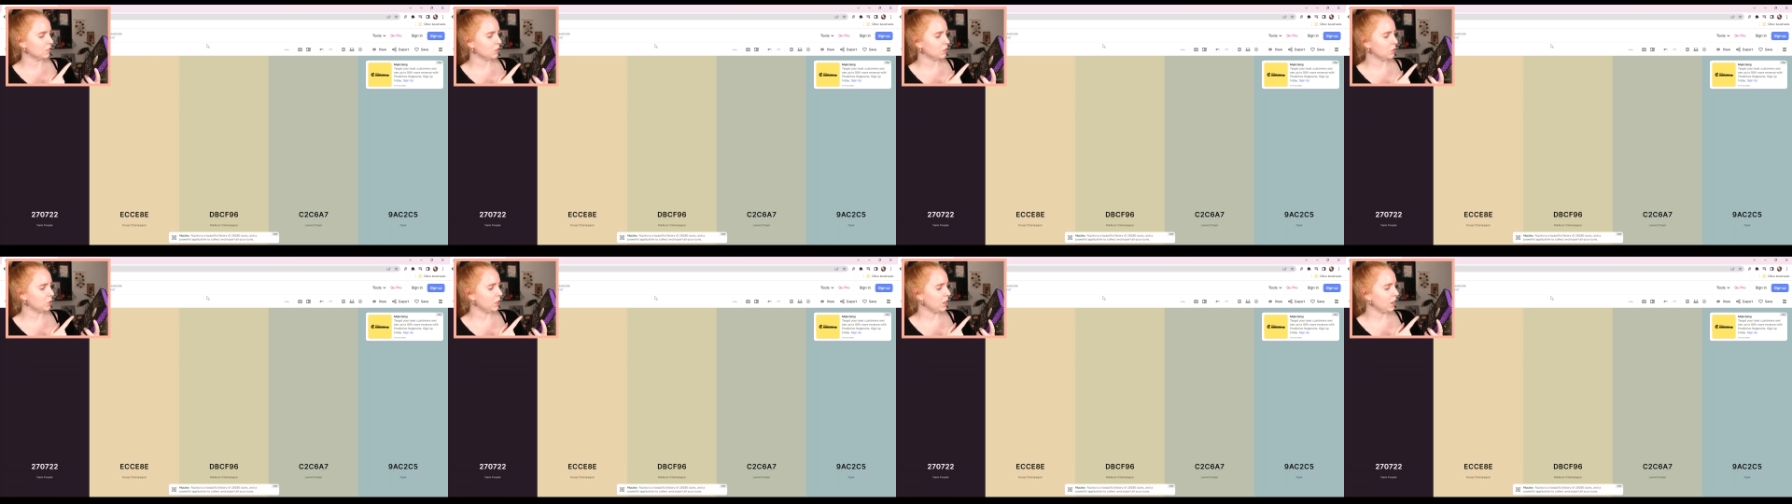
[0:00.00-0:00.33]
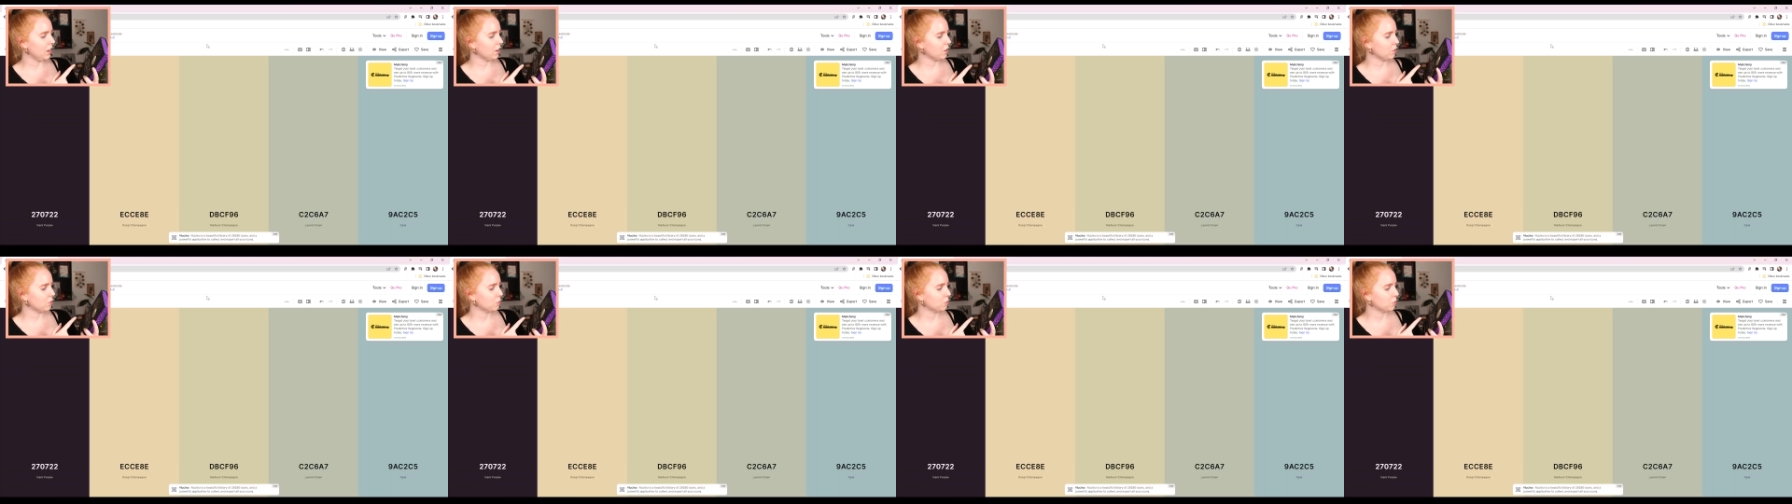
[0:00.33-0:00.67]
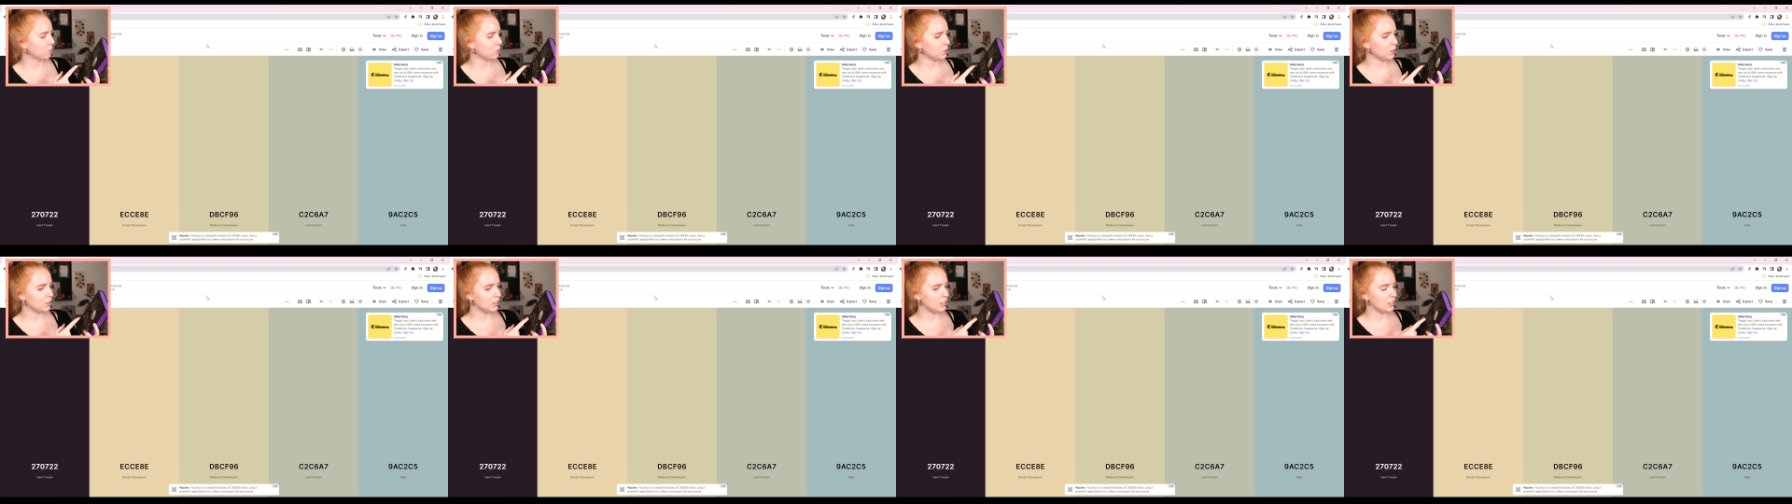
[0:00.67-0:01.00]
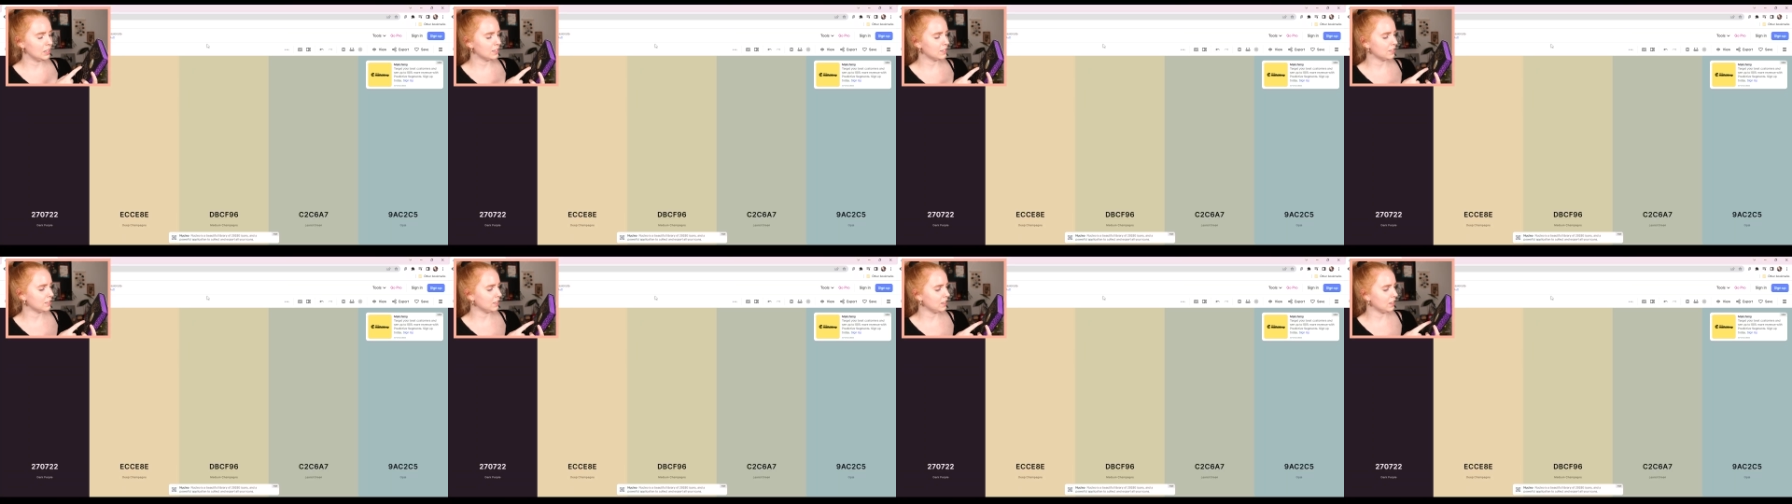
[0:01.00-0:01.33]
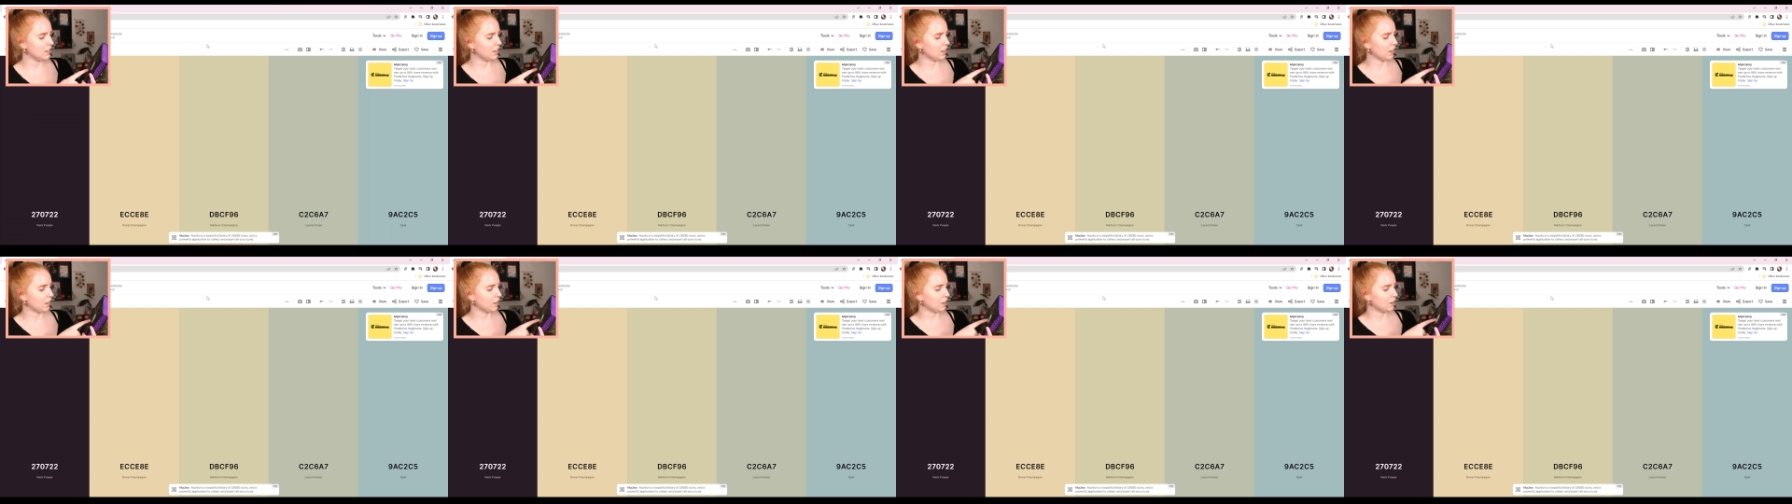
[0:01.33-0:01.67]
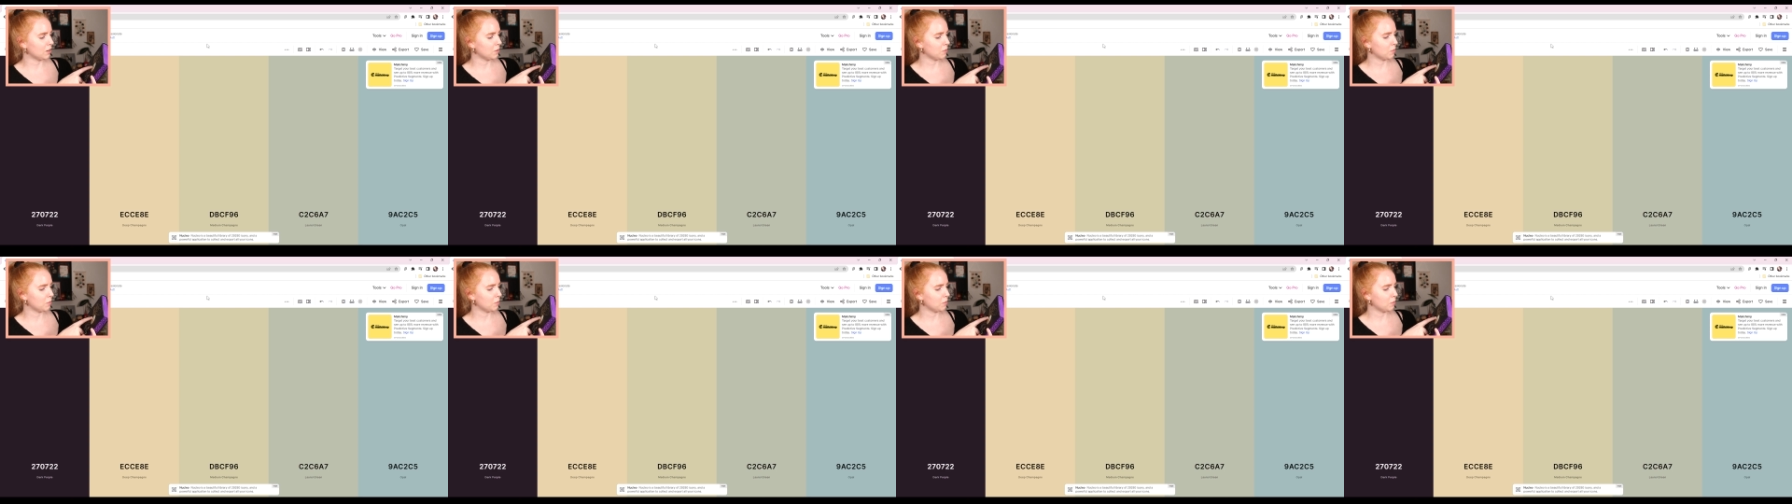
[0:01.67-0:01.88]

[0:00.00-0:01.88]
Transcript: You can't really see it.